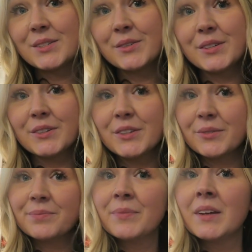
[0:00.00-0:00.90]
do you do?
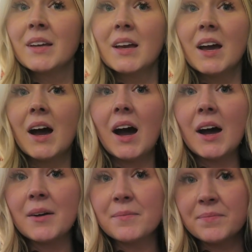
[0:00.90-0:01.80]

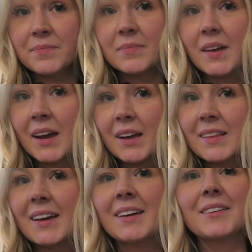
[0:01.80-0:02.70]
I got,
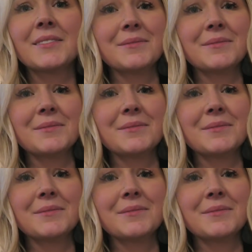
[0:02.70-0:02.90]
like,